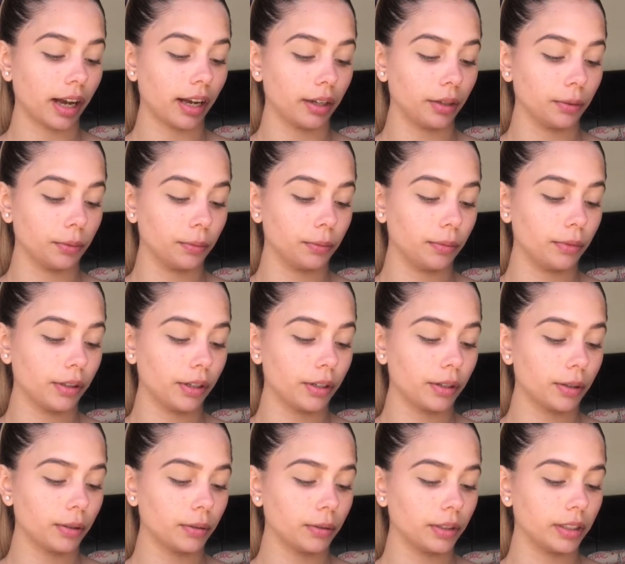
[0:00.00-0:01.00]
I don't
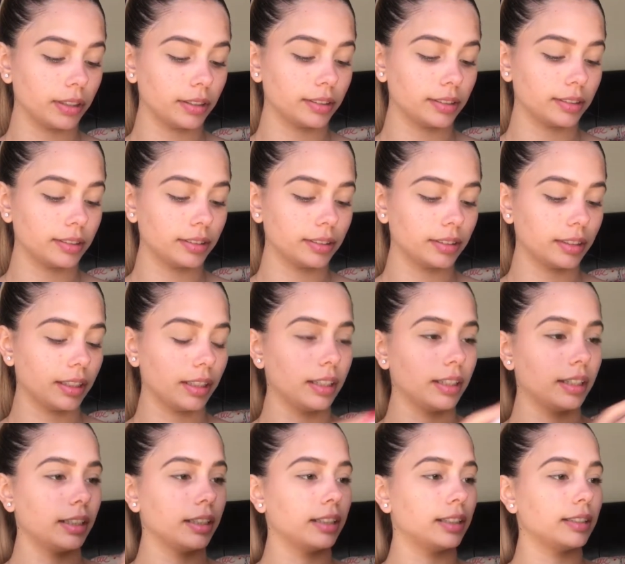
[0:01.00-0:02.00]
know. Let's
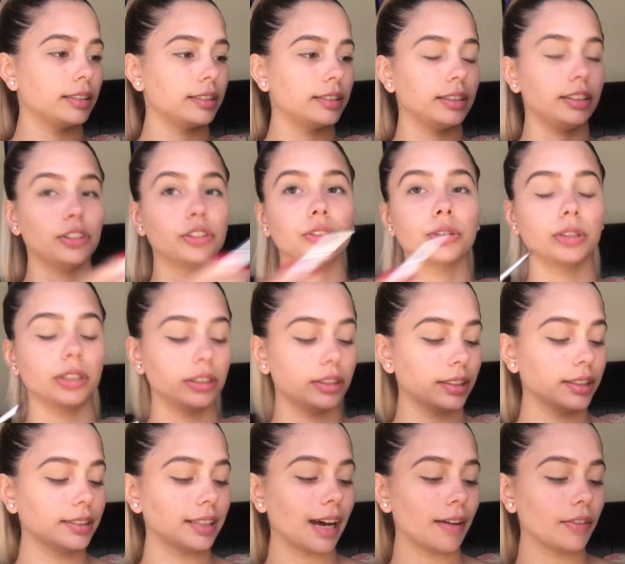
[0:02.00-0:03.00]
see. So it
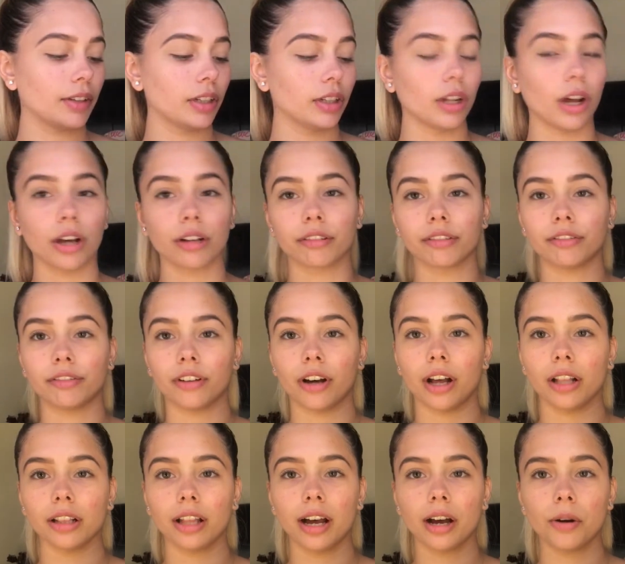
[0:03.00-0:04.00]
does have a lot of
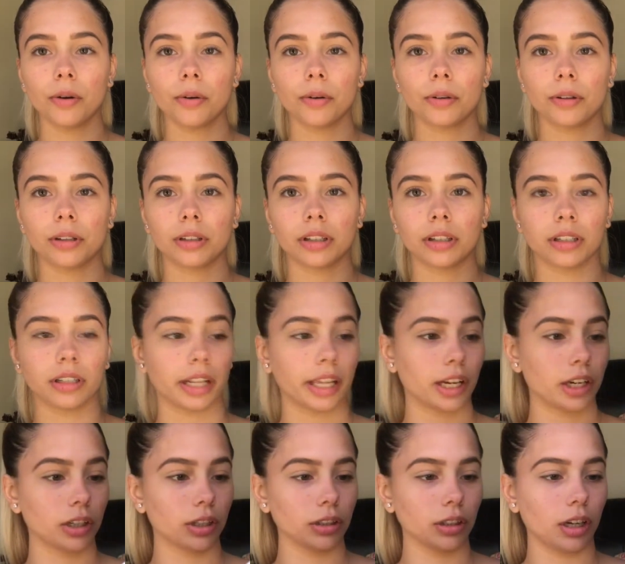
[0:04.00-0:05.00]
fallout,
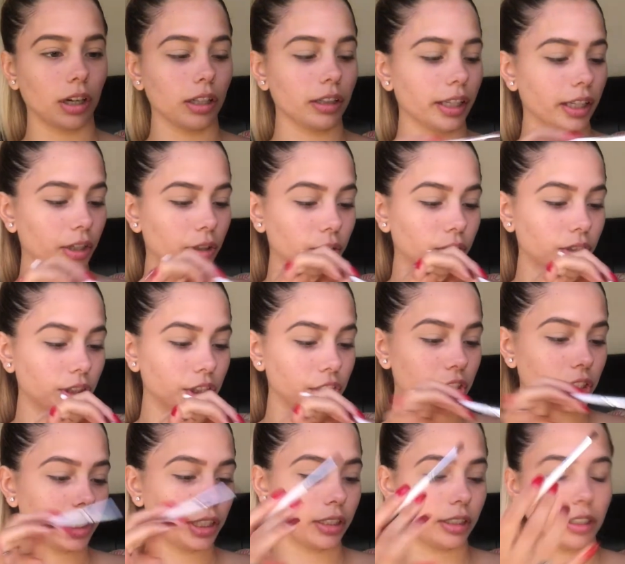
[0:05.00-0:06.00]
like a lot, like you
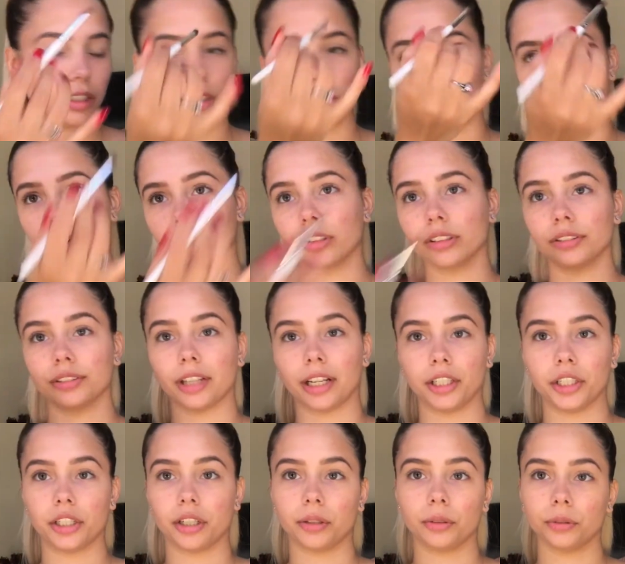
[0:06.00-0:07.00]
touch it and then all this
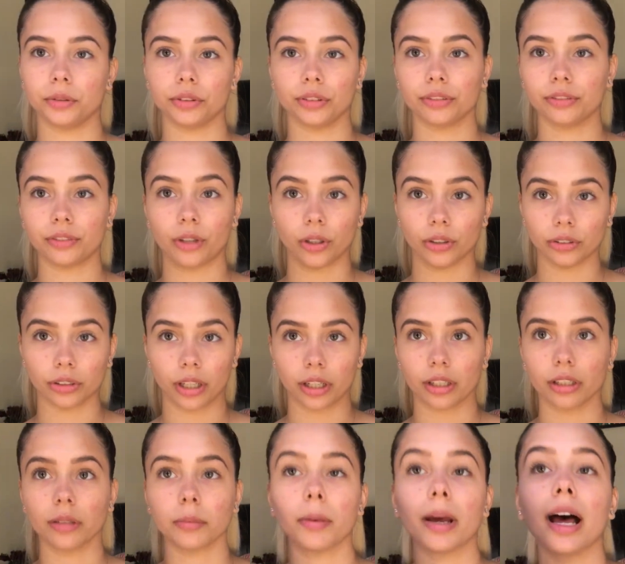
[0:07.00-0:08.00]
eyeshadow just falls out
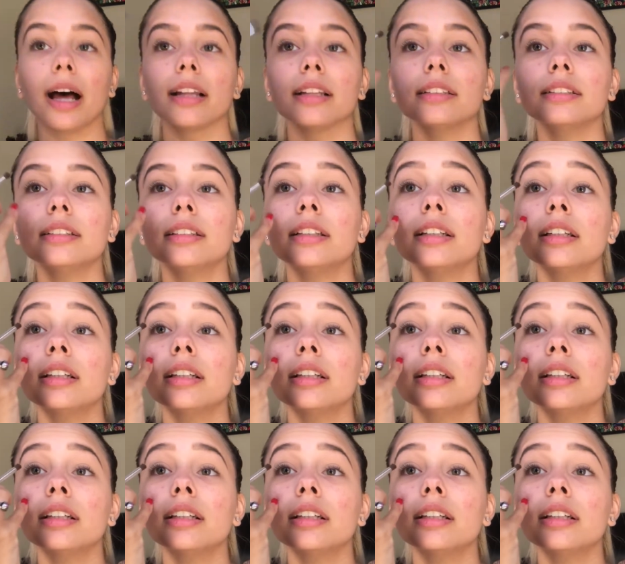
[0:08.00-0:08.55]
of the palette.